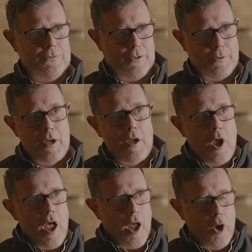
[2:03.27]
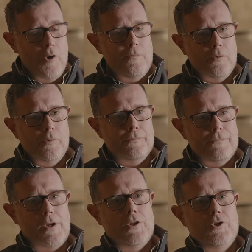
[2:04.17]
So, an overall
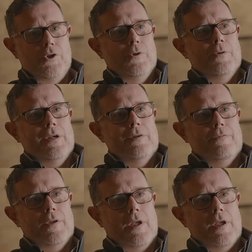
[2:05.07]
fine tuning of the